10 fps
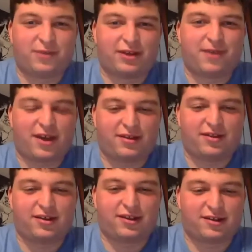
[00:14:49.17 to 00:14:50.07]
big man
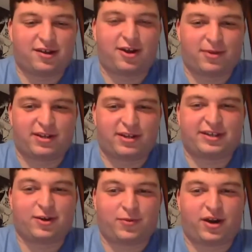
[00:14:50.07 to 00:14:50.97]
like Hunter
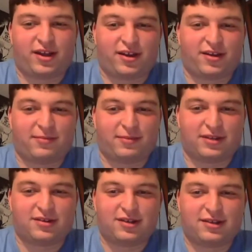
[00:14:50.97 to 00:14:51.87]
Mosquera Perea, I
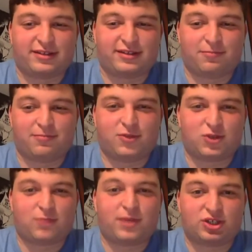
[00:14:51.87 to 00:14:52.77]
mean, those
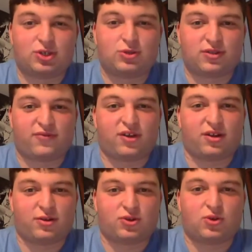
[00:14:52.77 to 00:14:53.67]
are big shoes to fill,
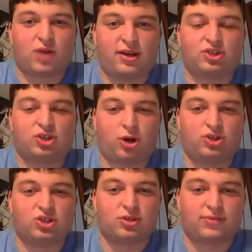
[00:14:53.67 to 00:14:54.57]
and there's a lot of
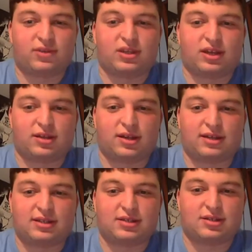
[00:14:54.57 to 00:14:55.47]
charges you have to get the
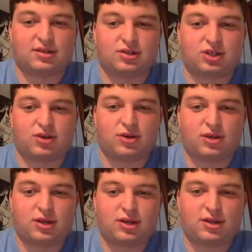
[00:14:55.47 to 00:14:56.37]
next season. So
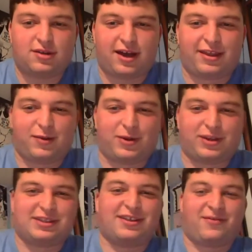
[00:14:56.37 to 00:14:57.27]
I think we can
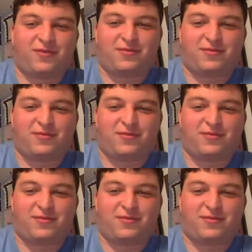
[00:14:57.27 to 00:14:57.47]
see that from